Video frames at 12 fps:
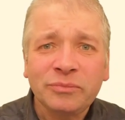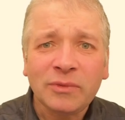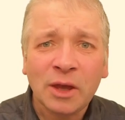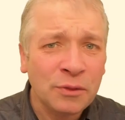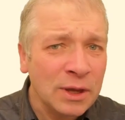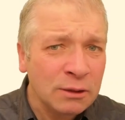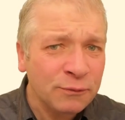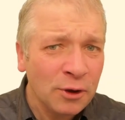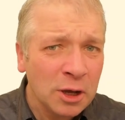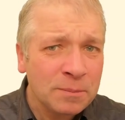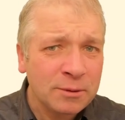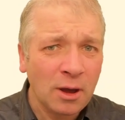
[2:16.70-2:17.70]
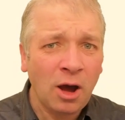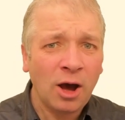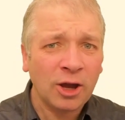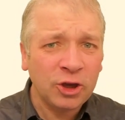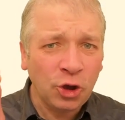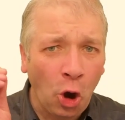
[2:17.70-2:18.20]
These verbs are
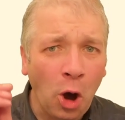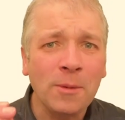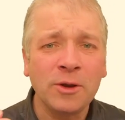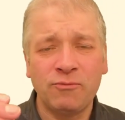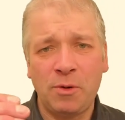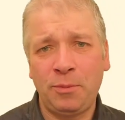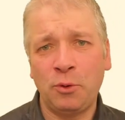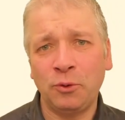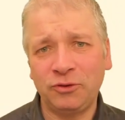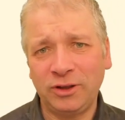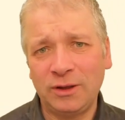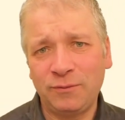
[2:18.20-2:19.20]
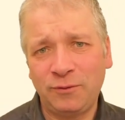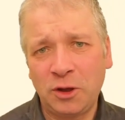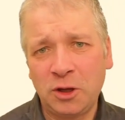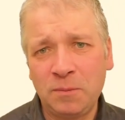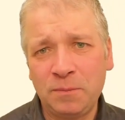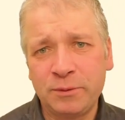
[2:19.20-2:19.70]
common reporting
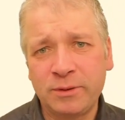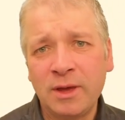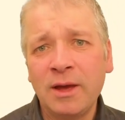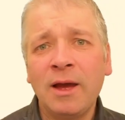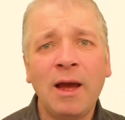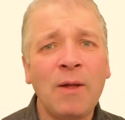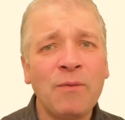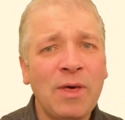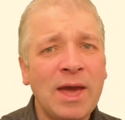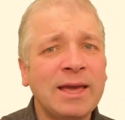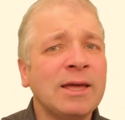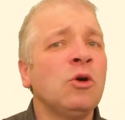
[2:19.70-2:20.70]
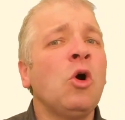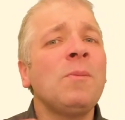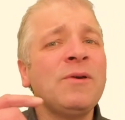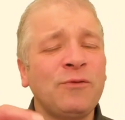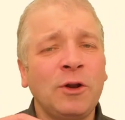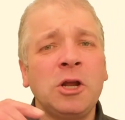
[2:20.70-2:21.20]
verbs, and they can all be
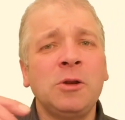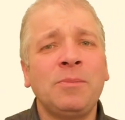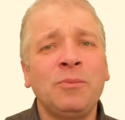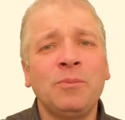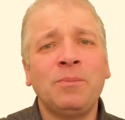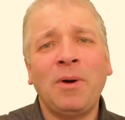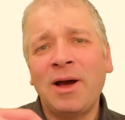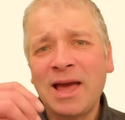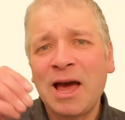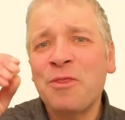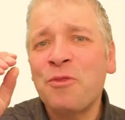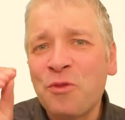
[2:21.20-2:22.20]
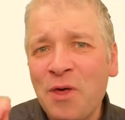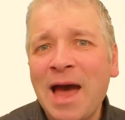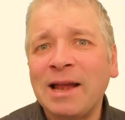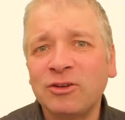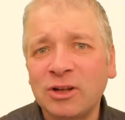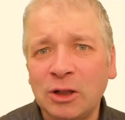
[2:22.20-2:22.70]
followed by a
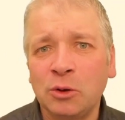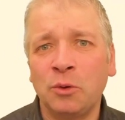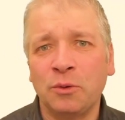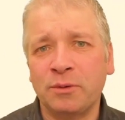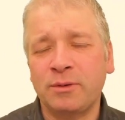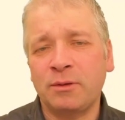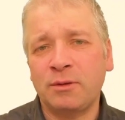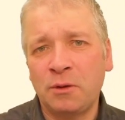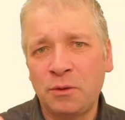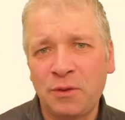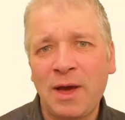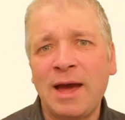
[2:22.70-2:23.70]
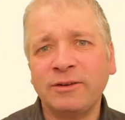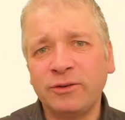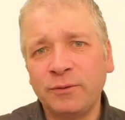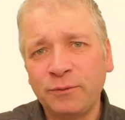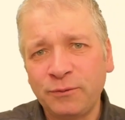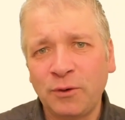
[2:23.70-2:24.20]
that clause. So that
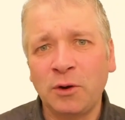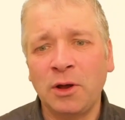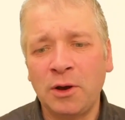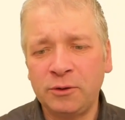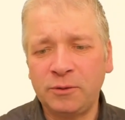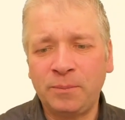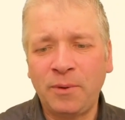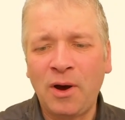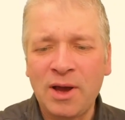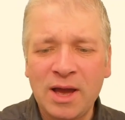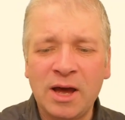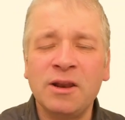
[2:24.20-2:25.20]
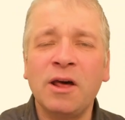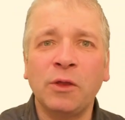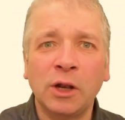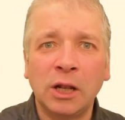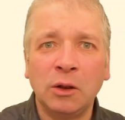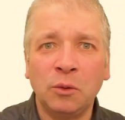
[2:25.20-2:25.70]
followed by another
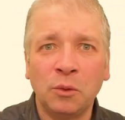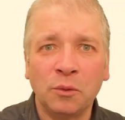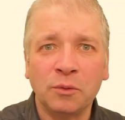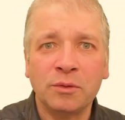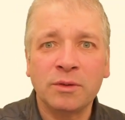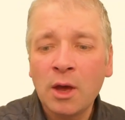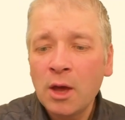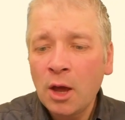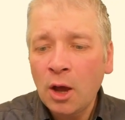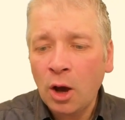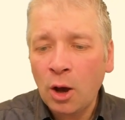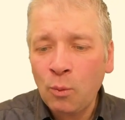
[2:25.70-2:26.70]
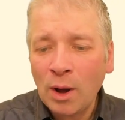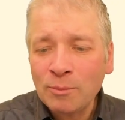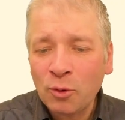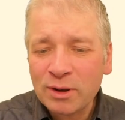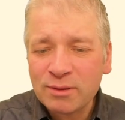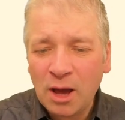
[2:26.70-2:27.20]
clause. One
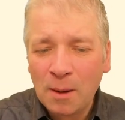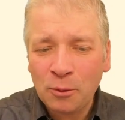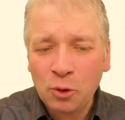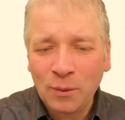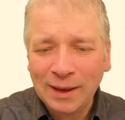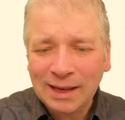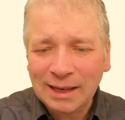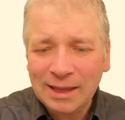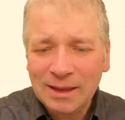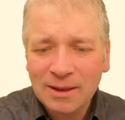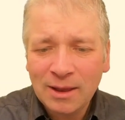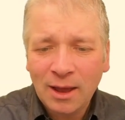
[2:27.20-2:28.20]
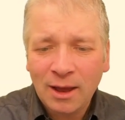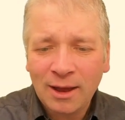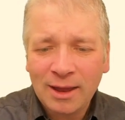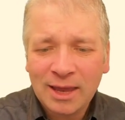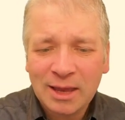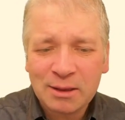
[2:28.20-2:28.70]
more example quickly.
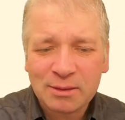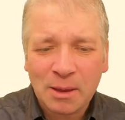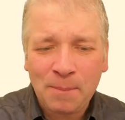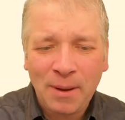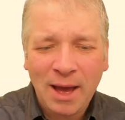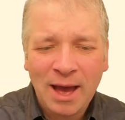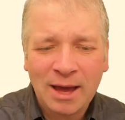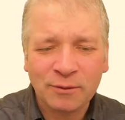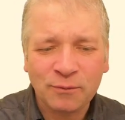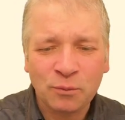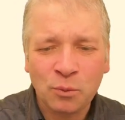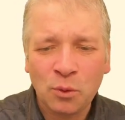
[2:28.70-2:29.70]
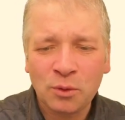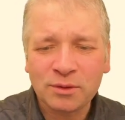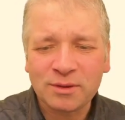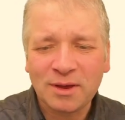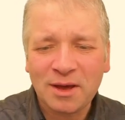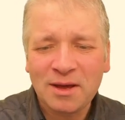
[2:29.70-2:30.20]
Here's a pan of
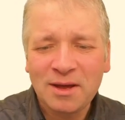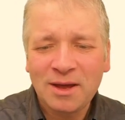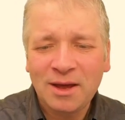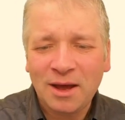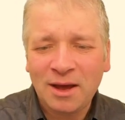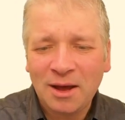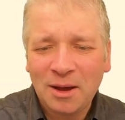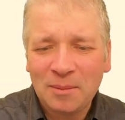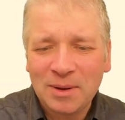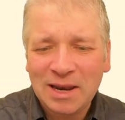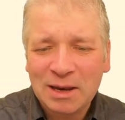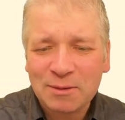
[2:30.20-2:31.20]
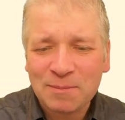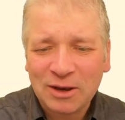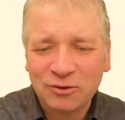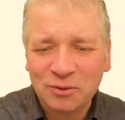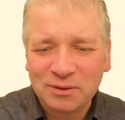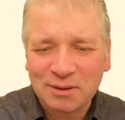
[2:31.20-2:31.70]
water. Let's make
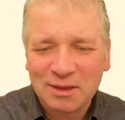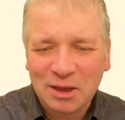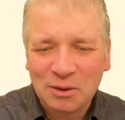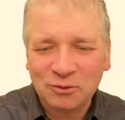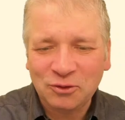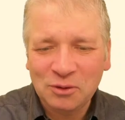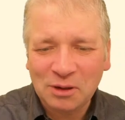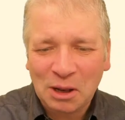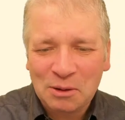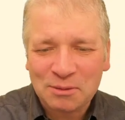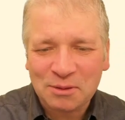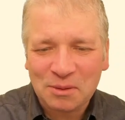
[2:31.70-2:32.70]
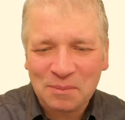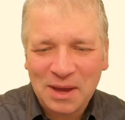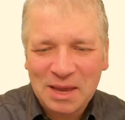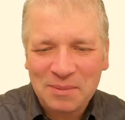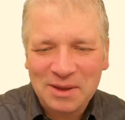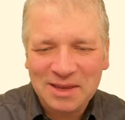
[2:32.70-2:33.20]
sure it doesn't go too close to the
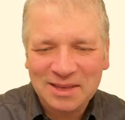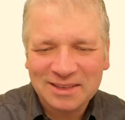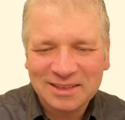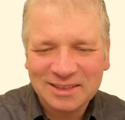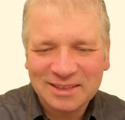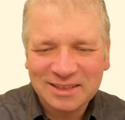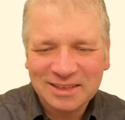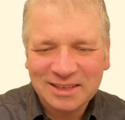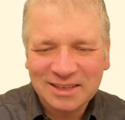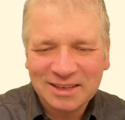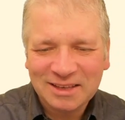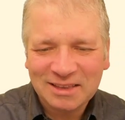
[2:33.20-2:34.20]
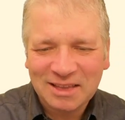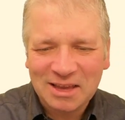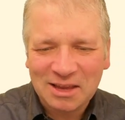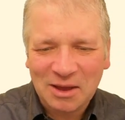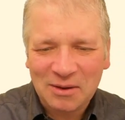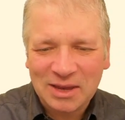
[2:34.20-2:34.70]
baby. There you
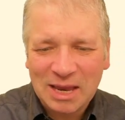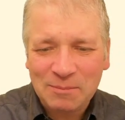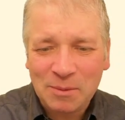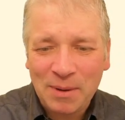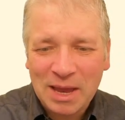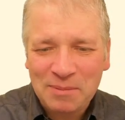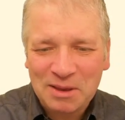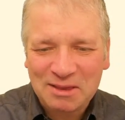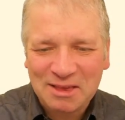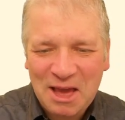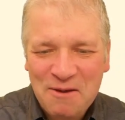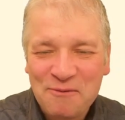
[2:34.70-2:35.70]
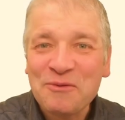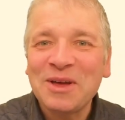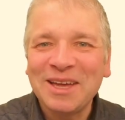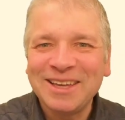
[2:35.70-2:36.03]
go. Keep the baby safe.